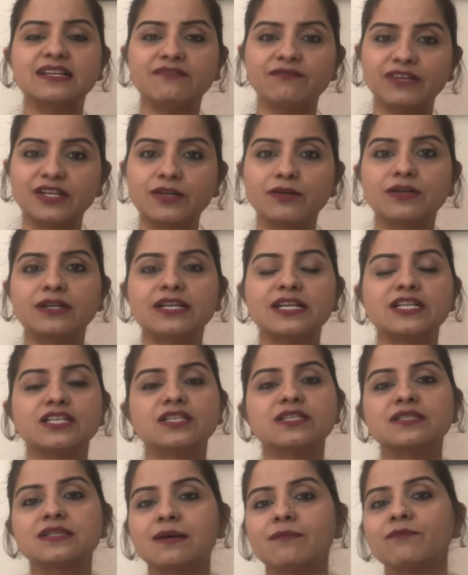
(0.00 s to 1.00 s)
video creation,
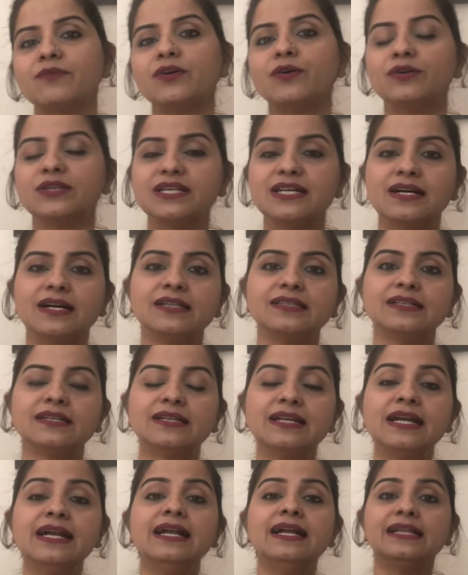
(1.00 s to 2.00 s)
some way or the other,
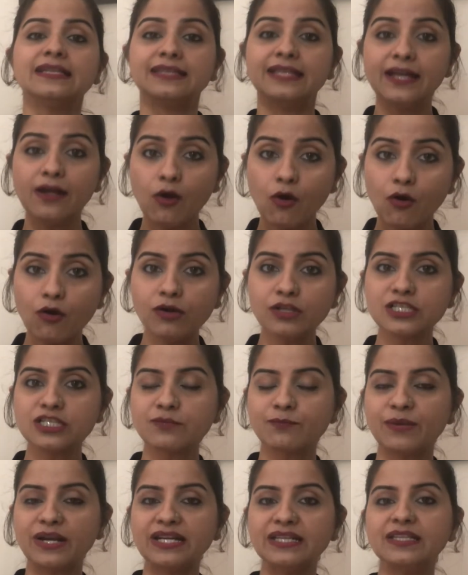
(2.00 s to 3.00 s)
they all
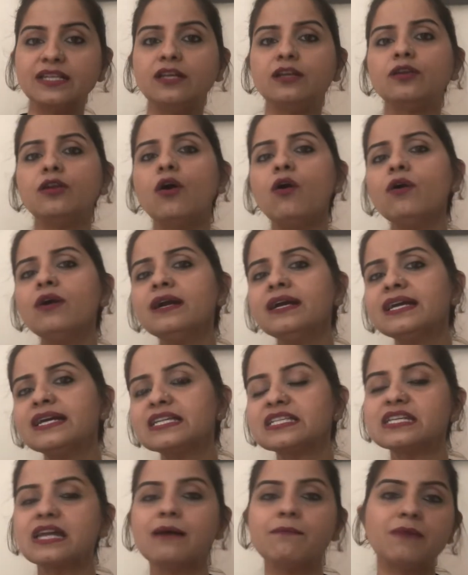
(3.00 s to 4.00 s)
spend the
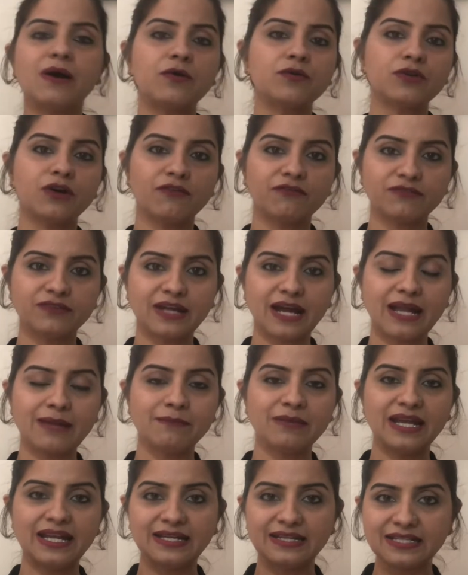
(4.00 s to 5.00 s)
longest amount of time
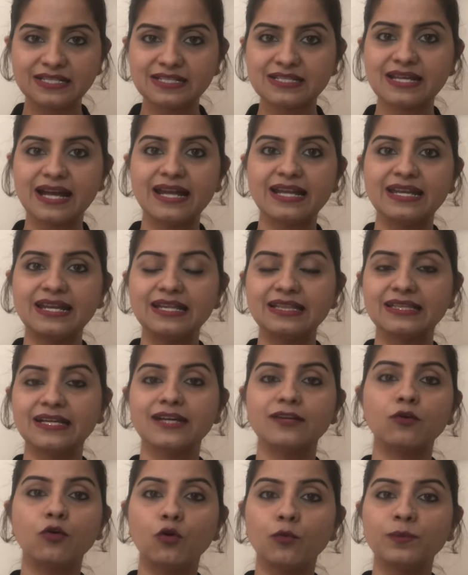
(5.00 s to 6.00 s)
in designing their
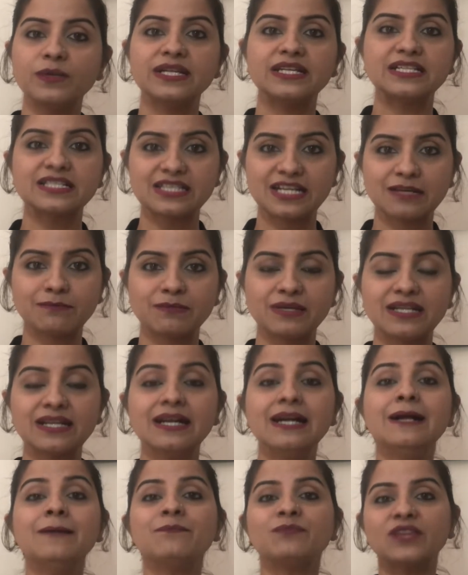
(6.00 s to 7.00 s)
opening statement.
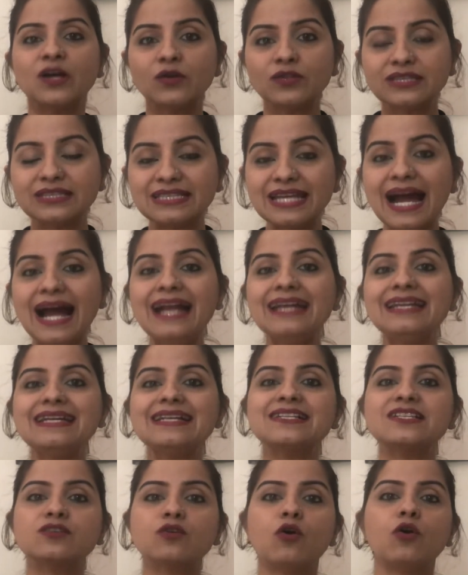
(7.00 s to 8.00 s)
Now that is
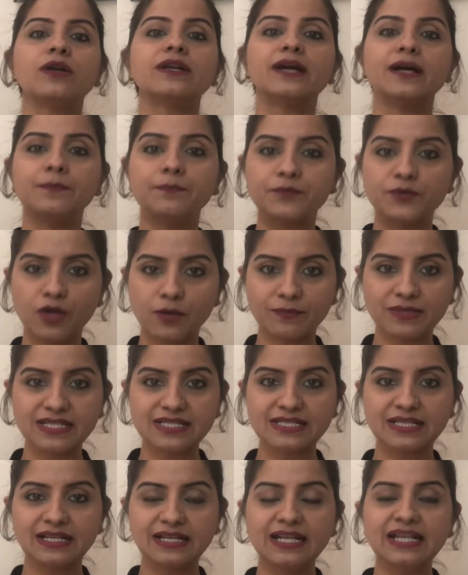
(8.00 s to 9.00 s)
called a promise.
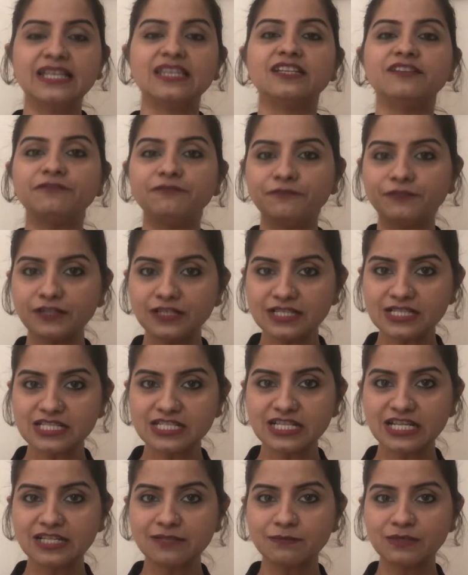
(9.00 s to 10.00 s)
The first
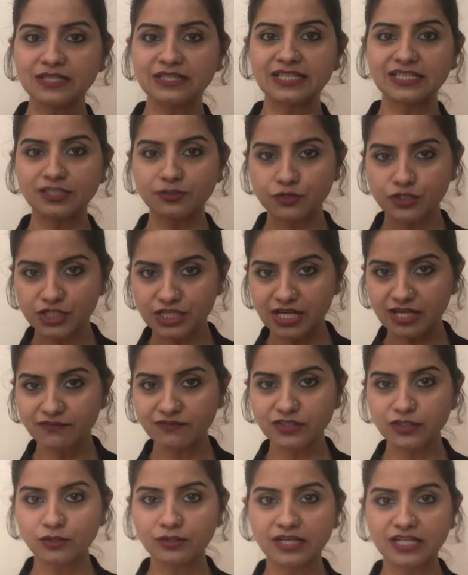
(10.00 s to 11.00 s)
statement that you share with
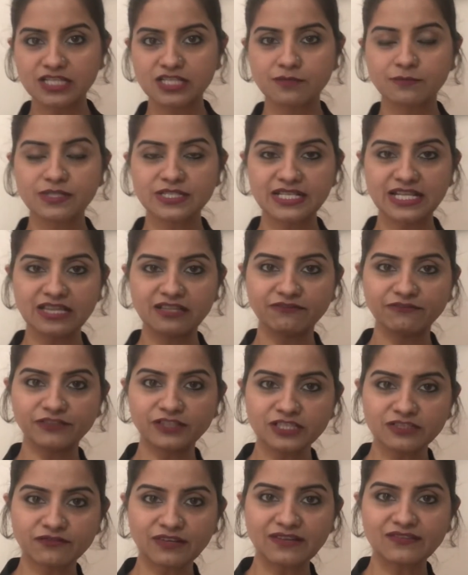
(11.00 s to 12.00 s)
your customers in the
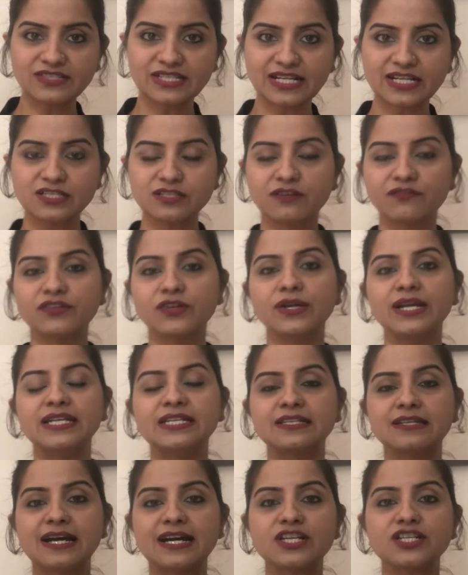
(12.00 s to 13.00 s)
first 5 seconds of your
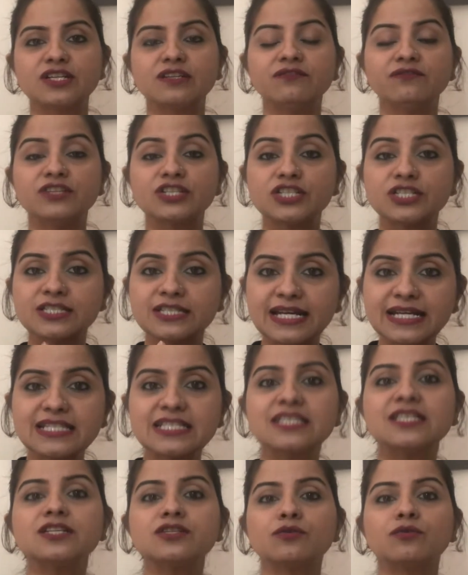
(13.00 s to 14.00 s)
interaction, which sets
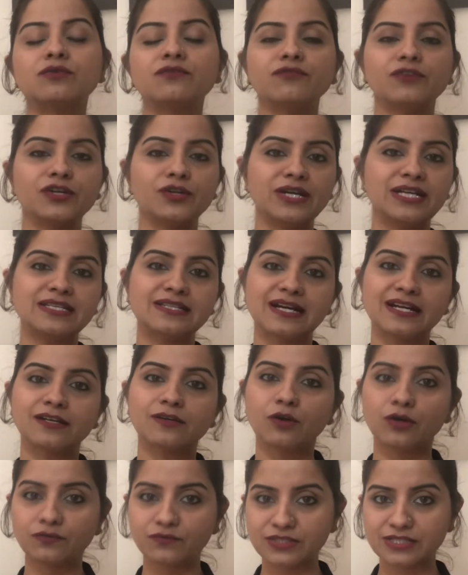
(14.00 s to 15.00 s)
the tone for your entire
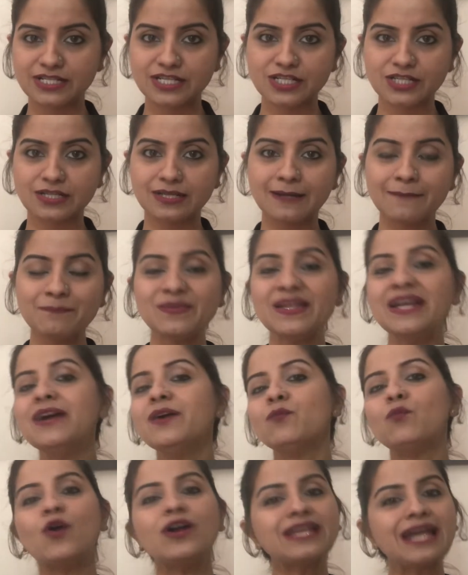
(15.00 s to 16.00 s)
conversation.
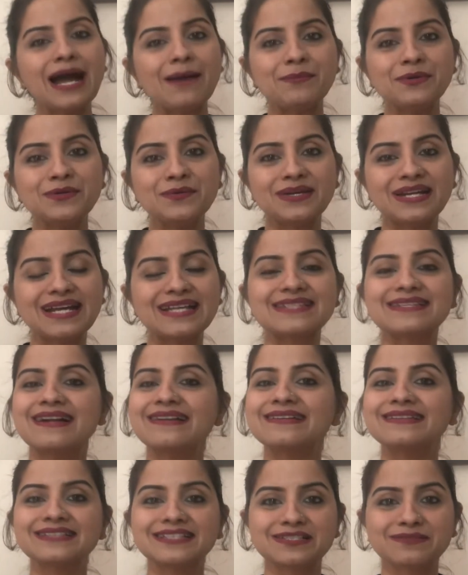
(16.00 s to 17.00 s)
What happened when I
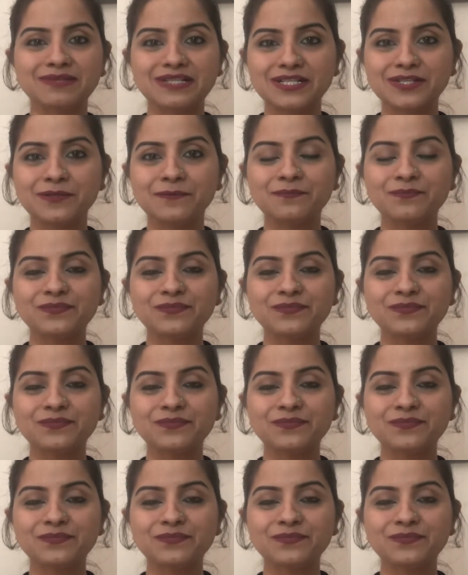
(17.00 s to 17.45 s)
started this video?